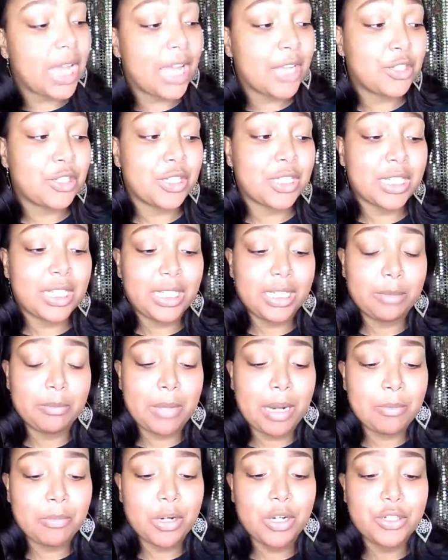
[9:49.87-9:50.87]
I just
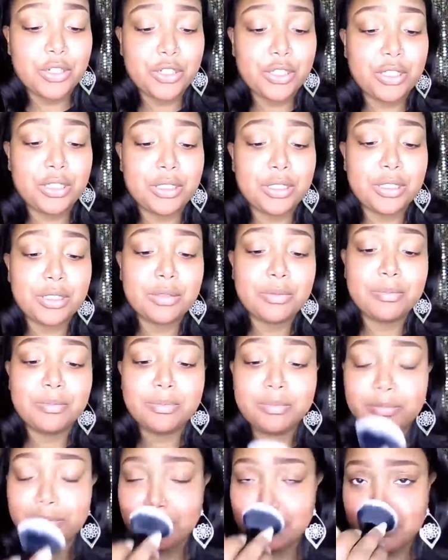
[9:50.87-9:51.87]
clean my brushes.
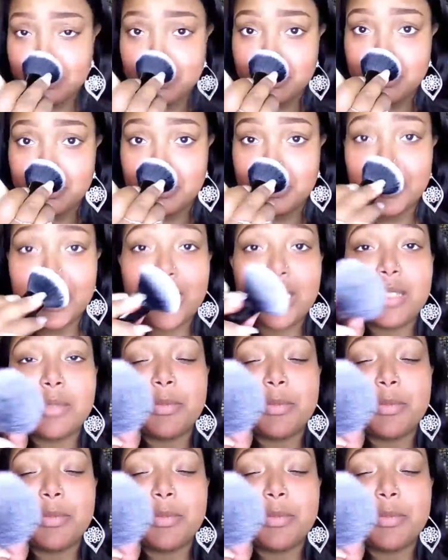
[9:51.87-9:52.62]
They